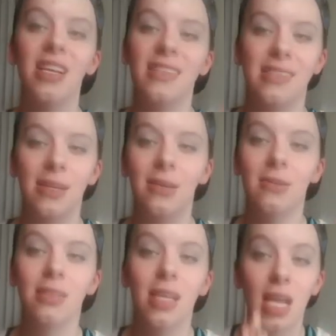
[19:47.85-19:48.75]
So
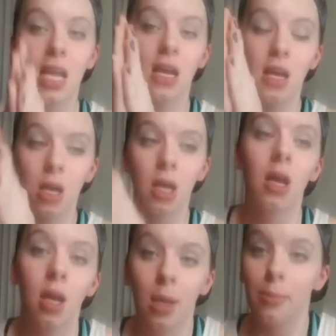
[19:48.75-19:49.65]

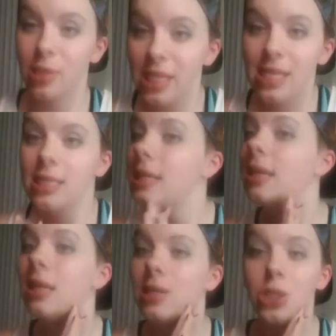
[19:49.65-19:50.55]
please
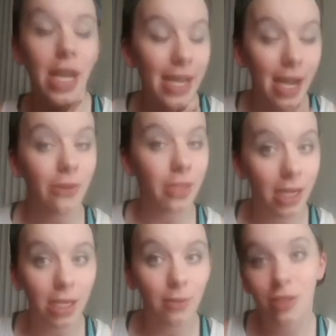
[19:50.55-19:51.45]
check out the
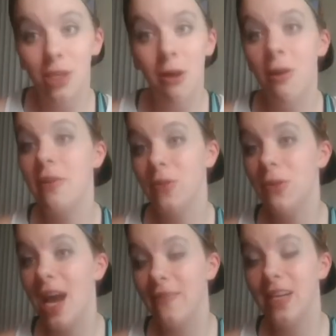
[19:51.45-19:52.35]
Hillywood Show if you
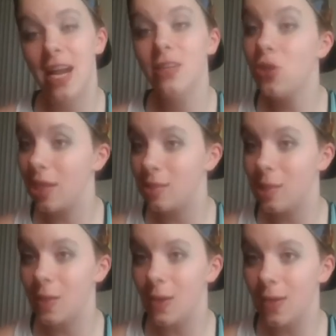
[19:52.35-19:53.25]
haven't had a chance
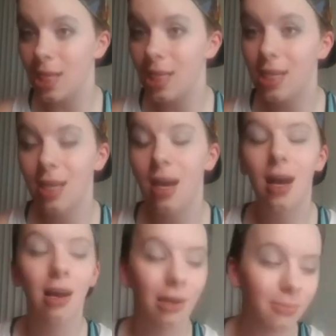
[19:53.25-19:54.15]
to already.
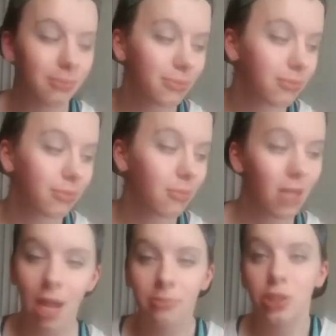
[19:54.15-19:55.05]

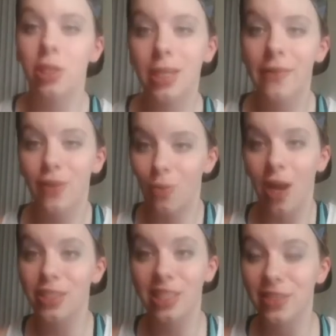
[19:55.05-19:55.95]
I'm sure if you're
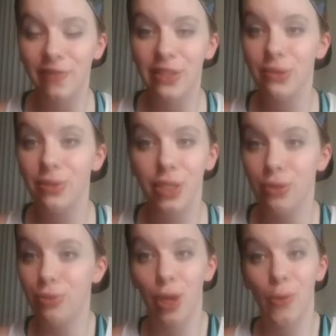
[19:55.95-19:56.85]
watching this video, you
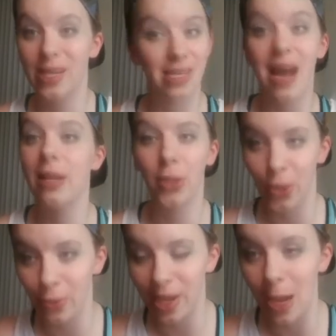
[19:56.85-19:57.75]
know exactly
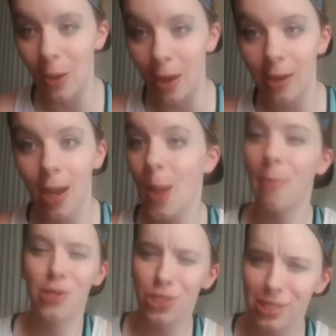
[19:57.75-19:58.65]
who they are,
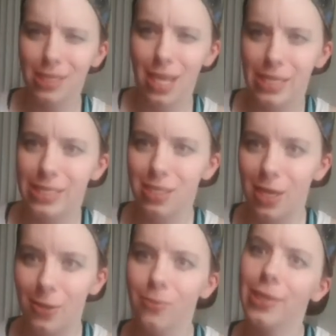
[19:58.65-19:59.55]
but just in case you
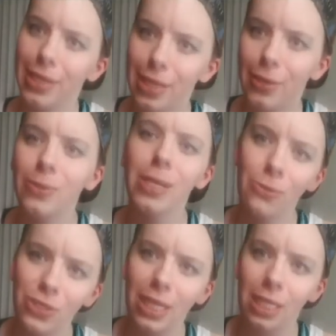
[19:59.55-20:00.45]
don't, you know, go
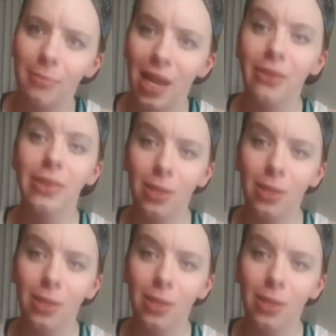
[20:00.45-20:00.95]
check them out.